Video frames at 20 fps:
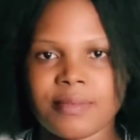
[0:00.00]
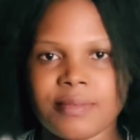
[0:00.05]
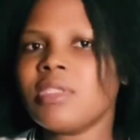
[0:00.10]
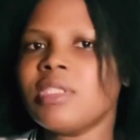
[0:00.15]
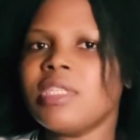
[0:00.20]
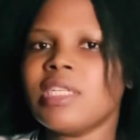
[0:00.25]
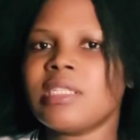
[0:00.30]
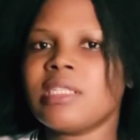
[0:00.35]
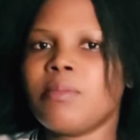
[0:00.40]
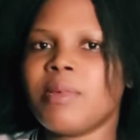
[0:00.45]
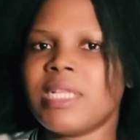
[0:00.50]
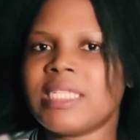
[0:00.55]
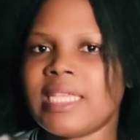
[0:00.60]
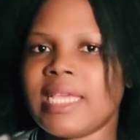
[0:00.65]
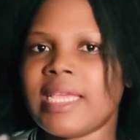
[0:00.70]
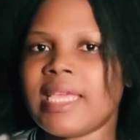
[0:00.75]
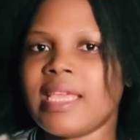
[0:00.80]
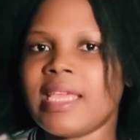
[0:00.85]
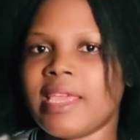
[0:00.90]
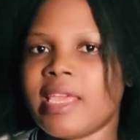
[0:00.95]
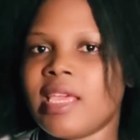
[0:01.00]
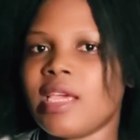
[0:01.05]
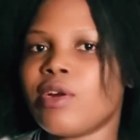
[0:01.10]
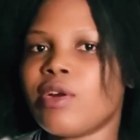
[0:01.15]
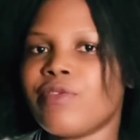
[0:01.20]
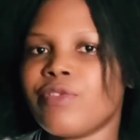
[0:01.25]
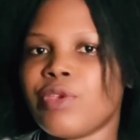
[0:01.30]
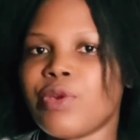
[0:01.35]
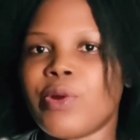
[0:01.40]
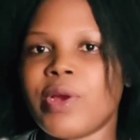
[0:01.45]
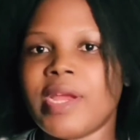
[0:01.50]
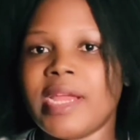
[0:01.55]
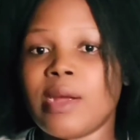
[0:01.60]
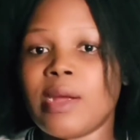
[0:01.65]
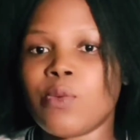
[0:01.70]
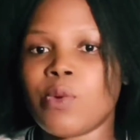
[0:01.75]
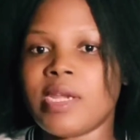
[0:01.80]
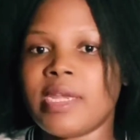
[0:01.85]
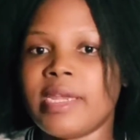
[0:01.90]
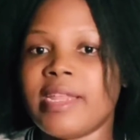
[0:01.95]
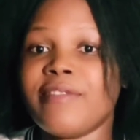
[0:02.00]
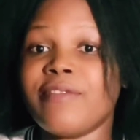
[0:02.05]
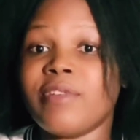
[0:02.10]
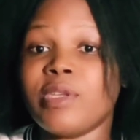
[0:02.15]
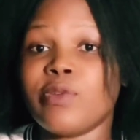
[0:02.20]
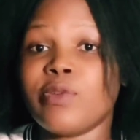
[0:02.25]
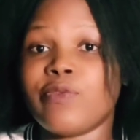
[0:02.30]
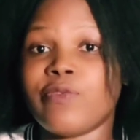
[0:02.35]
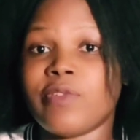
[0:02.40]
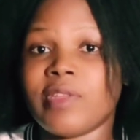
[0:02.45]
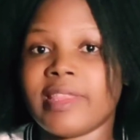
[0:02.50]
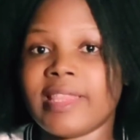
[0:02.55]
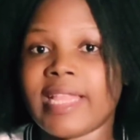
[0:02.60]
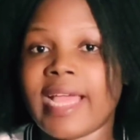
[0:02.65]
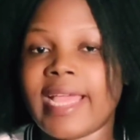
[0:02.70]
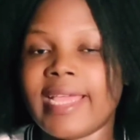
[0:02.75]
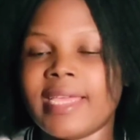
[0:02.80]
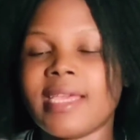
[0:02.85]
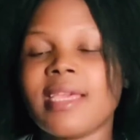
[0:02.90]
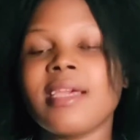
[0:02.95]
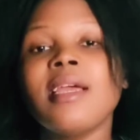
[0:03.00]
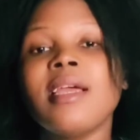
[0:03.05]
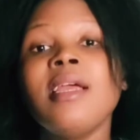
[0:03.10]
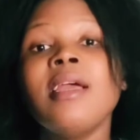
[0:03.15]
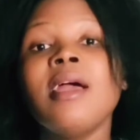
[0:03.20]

Don't just be taking care of your hair whenever you feel like.